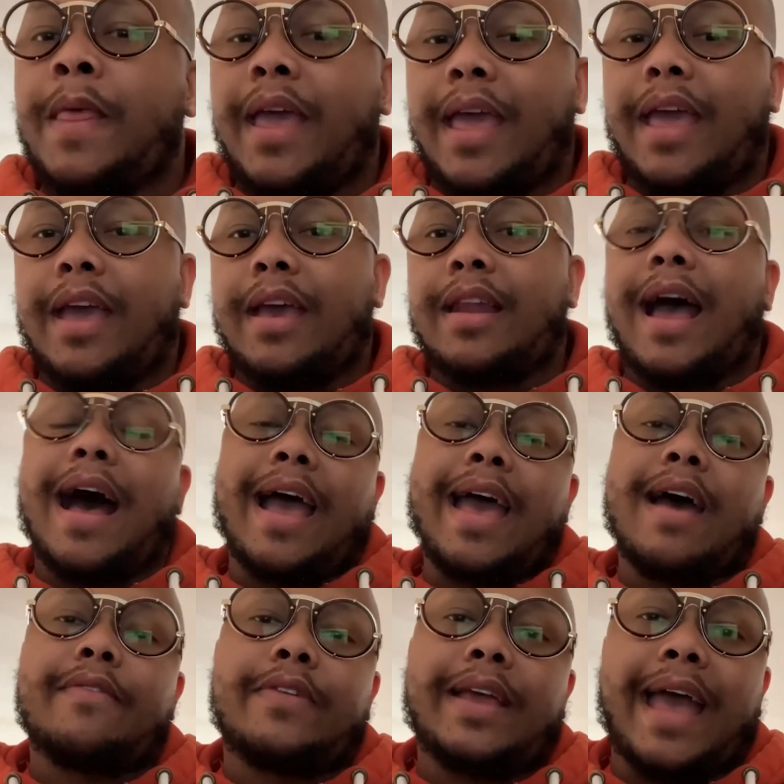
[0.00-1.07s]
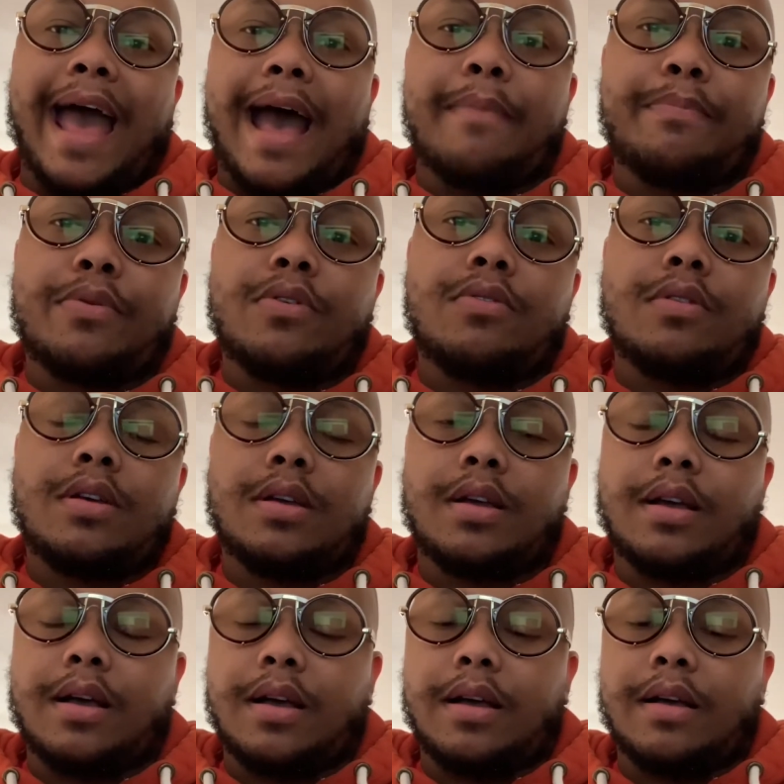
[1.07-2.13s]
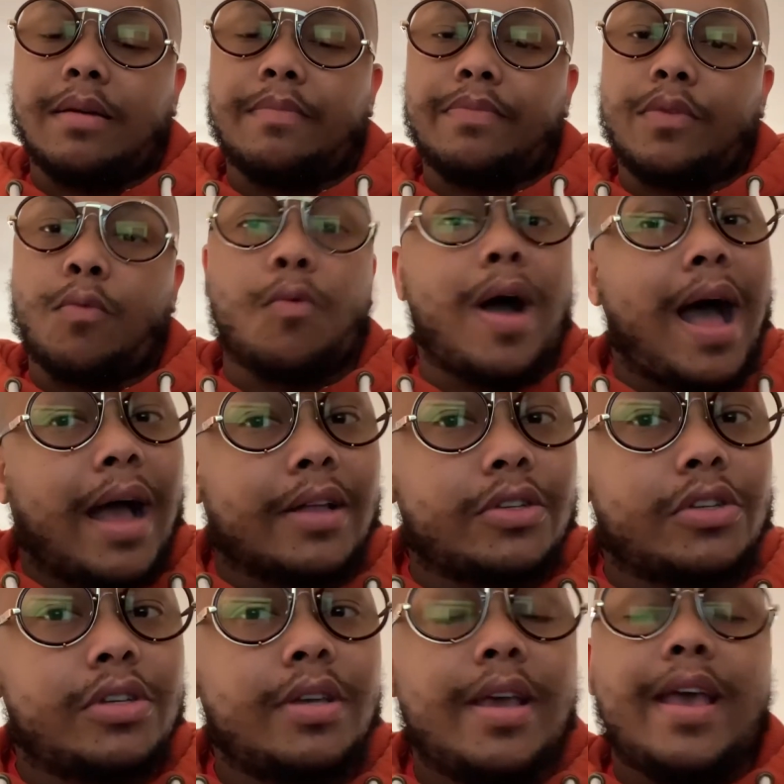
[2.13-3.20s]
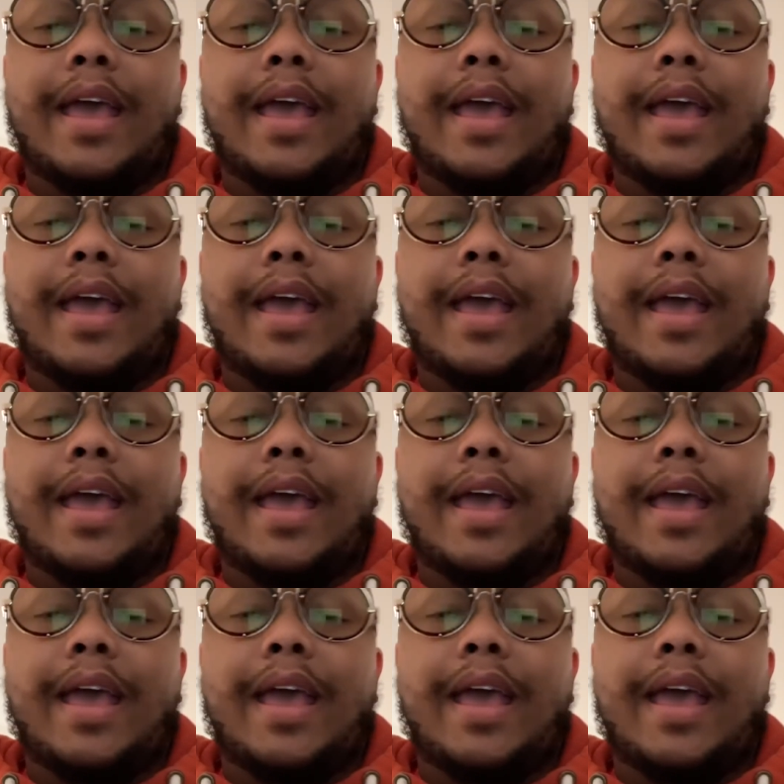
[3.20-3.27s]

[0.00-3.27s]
And I have a Apple um, watch.